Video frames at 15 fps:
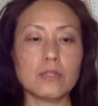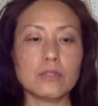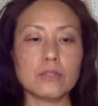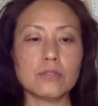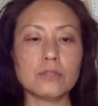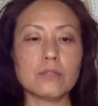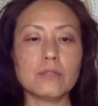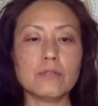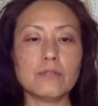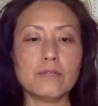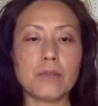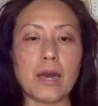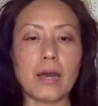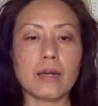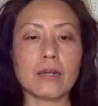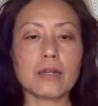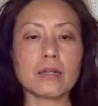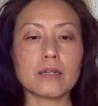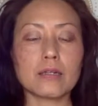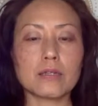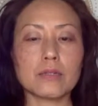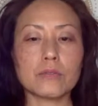to give
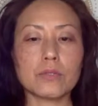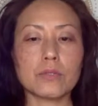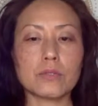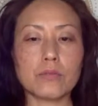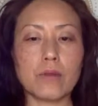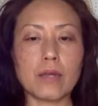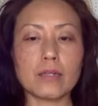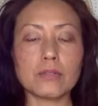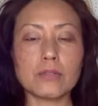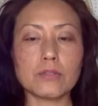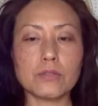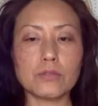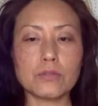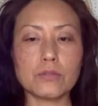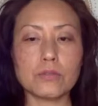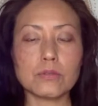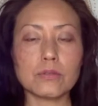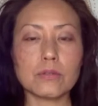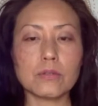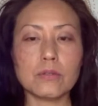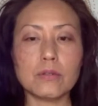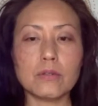back with gratitude
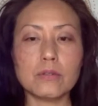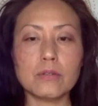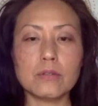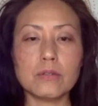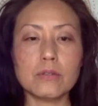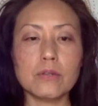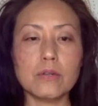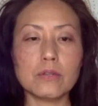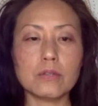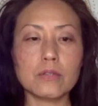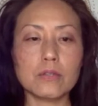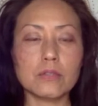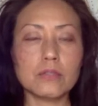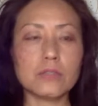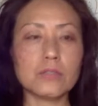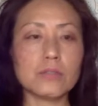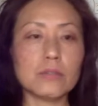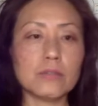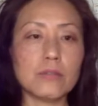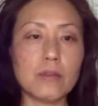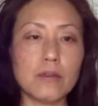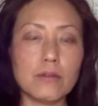all the unconditional
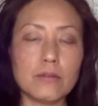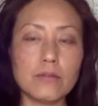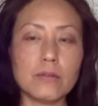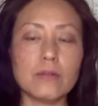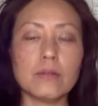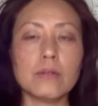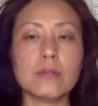love,